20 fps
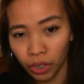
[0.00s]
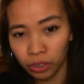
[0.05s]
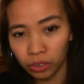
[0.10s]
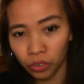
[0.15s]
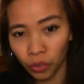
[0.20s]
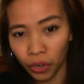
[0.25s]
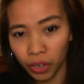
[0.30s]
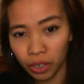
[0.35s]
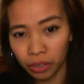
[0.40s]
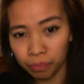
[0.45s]

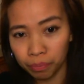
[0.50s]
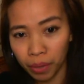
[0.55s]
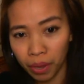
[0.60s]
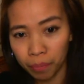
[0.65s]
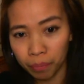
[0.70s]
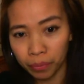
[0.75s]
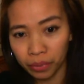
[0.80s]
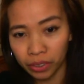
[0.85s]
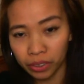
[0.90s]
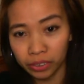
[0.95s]
toilet
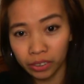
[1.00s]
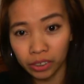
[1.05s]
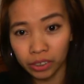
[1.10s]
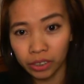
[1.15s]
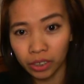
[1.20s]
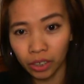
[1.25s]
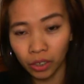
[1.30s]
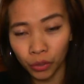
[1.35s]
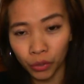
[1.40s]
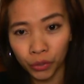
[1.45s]
paper, there's
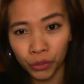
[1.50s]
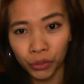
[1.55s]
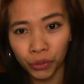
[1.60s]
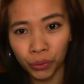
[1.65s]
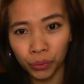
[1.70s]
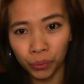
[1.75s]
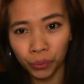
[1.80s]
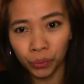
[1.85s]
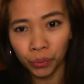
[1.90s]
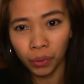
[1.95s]
a long
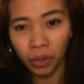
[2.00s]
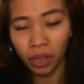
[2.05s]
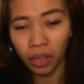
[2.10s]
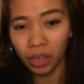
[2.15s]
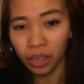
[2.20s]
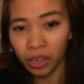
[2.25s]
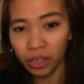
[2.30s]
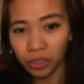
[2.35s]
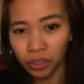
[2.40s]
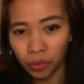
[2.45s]
queue
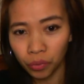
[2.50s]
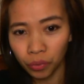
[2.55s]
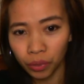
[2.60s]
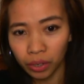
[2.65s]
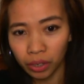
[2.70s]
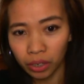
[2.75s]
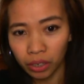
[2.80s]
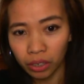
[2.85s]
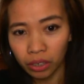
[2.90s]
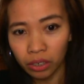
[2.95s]

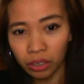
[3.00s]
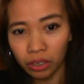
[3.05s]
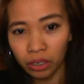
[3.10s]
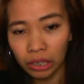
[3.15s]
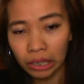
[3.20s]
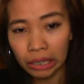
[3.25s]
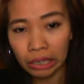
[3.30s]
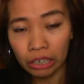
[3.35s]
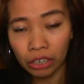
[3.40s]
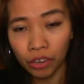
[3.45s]
anywhere
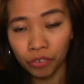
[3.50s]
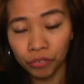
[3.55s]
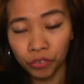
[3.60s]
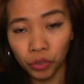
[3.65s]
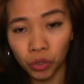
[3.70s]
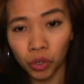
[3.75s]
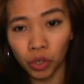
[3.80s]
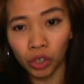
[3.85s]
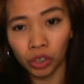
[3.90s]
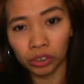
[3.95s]
if you
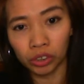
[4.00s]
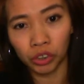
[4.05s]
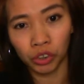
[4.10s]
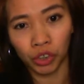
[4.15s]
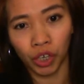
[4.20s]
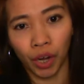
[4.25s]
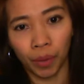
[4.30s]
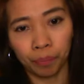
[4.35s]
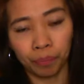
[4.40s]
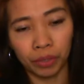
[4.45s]
go on
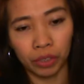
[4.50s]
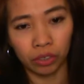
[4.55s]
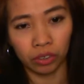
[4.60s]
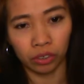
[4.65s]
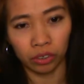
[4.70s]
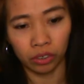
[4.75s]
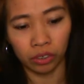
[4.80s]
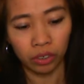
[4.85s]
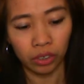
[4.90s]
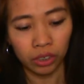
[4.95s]
shop,
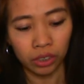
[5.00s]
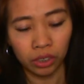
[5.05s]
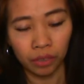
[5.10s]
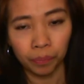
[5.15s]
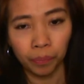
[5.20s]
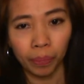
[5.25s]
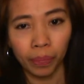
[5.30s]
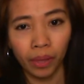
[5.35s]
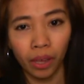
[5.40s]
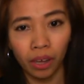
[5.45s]
because
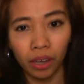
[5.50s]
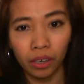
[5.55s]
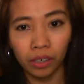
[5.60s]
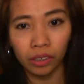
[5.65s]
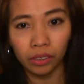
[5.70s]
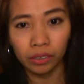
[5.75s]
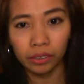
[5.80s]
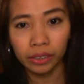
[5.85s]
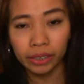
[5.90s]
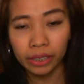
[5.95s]

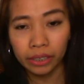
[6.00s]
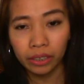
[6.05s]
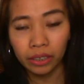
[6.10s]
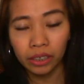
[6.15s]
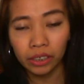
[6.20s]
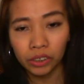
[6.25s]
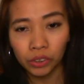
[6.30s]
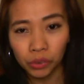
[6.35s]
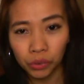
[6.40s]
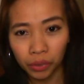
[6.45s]

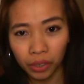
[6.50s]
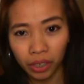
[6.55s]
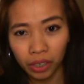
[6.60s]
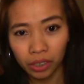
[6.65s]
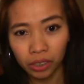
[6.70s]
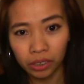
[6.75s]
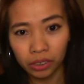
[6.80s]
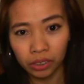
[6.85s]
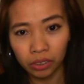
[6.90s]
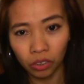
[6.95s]
England,
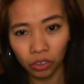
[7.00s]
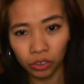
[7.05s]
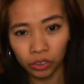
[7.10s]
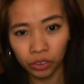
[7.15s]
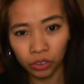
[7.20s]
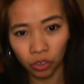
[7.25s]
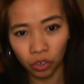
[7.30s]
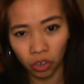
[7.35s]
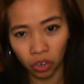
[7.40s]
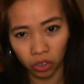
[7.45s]
UK is
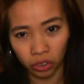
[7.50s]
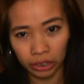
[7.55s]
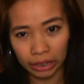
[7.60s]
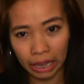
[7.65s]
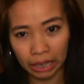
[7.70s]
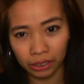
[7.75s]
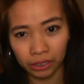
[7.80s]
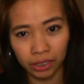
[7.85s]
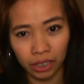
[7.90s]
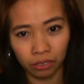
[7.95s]
also on
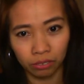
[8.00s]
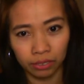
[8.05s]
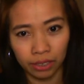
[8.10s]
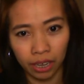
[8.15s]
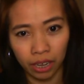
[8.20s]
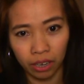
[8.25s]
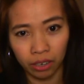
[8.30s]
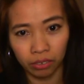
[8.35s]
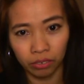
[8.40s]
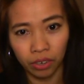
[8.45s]
lockdown
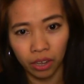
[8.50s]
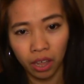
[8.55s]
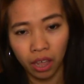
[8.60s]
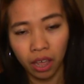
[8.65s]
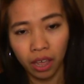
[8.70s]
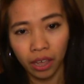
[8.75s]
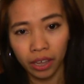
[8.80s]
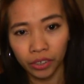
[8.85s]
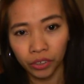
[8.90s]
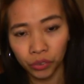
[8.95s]
now,
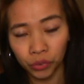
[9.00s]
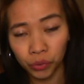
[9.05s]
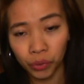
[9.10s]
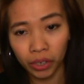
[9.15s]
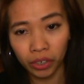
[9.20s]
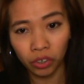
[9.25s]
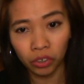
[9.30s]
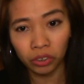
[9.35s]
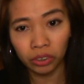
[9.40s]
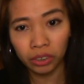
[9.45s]
and you
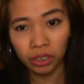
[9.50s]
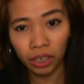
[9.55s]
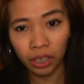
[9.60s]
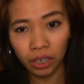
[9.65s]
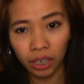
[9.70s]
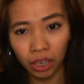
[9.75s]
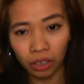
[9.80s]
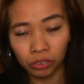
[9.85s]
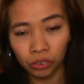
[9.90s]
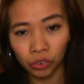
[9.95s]
are only
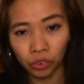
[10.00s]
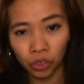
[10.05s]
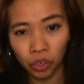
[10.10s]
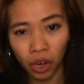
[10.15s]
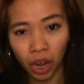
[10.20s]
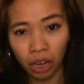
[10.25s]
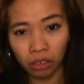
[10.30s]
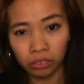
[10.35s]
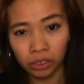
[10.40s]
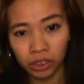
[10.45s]
allowed to go
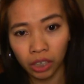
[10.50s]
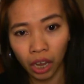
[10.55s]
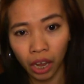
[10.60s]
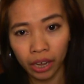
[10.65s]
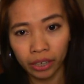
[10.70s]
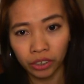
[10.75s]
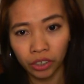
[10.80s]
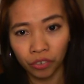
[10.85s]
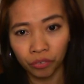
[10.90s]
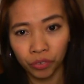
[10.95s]

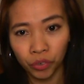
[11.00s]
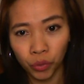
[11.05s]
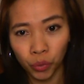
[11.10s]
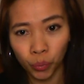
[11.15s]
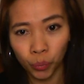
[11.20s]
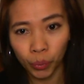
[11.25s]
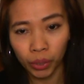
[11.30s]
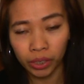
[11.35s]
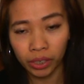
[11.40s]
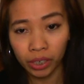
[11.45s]
outside if you
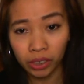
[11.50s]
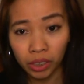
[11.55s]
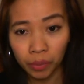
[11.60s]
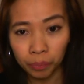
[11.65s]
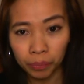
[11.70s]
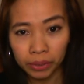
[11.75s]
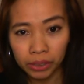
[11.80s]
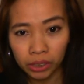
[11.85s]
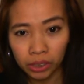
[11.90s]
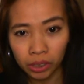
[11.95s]
will get a
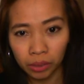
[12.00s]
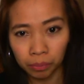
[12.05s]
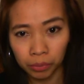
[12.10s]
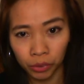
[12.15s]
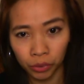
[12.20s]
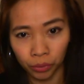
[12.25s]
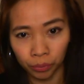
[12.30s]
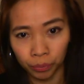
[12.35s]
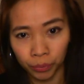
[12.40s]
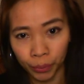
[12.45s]

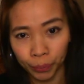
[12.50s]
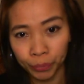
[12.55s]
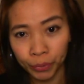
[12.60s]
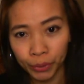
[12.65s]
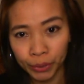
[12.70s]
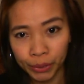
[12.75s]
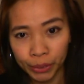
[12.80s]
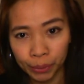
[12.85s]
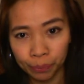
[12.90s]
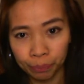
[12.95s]
prescription from your
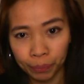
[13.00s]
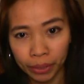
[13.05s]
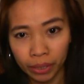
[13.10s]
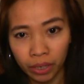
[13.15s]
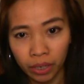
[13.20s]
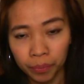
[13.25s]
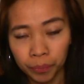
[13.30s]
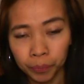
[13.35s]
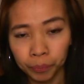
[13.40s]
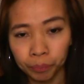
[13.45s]

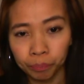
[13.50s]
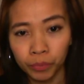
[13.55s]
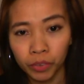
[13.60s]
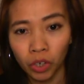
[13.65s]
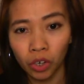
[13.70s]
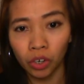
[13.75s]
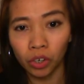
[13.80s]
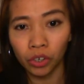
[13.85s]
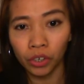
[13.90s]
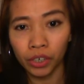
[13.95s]
GP
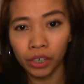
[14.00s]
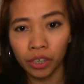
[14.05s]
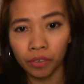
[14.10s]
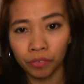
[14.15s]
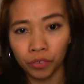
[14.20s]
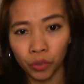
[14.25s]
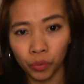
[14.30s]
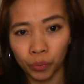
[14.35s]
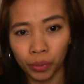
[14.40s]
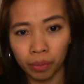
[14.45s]
or
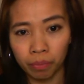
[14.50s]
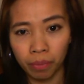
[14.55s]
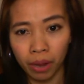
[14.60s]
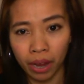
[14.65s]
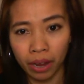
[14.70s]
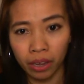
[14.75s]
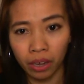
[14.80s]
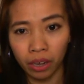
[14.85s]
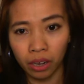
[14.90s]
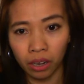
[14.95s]
if you will
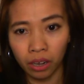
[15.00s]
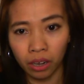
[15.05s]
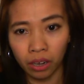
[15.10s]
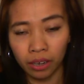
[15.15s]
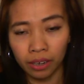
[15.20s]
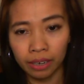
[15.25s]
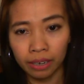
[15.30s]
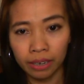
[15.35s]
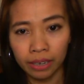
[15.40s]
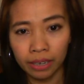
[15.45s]
buy your
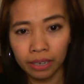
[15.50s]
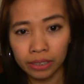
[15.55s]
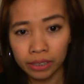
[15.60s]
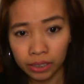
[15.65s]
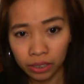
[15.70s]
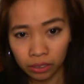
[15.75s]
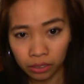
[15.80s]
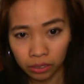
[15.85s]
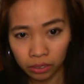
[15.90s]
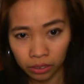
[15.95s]

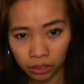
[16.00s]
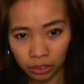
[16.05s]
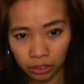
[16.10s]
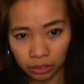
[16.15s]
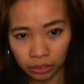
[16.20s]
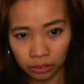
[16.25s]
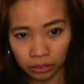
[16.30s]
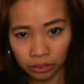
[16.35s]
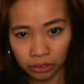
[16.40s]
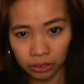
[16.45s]

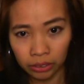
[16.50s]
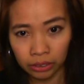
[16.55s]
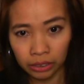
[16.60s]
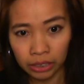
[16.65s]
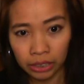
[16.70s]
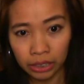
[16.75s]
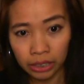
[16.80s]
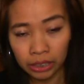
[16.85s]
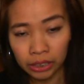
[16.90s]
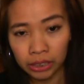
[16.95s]
essential
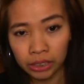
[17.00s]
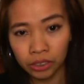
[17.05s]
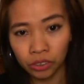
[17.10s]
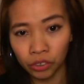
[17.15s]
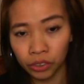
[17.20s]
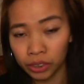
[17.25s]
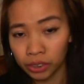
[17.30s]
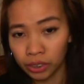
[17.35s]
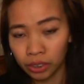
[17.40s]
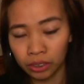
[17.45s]

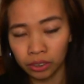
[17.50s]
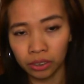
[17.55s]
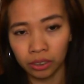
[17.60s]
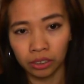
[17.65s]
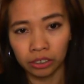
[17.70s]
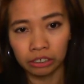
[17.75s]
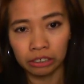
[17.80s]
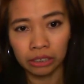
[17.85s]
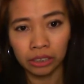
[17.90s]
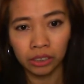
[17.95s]

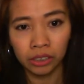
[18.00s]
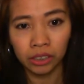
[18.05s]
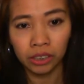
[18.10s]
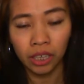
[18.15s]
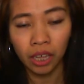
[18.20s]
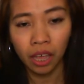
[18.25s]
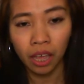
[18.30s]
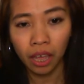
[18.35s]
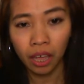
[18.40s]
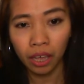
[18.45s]
needs,
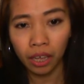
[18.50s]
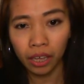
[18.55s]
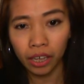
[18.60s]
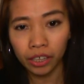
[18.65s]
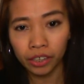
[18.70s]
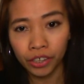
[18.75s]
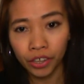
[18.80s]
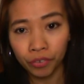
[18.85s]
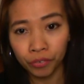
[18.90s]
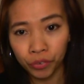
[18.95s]

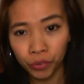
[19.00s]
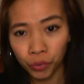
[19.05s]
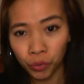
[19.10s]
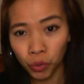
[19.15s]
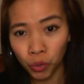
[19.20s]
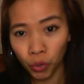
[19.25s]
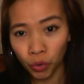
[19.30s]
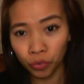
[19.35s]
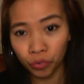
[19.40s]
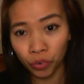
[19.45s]
and if you
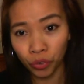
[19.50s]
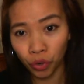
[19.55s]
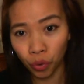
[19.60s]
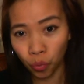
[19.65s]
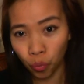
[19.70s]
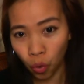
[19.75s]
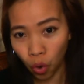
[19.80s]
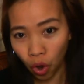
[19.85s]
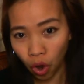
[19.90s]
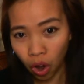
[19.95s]
go for a
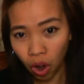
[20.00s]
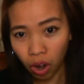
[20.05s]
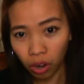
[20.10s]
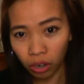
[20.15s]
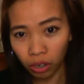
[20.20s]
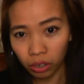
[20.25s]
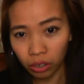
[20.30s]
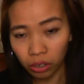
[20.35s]
walk,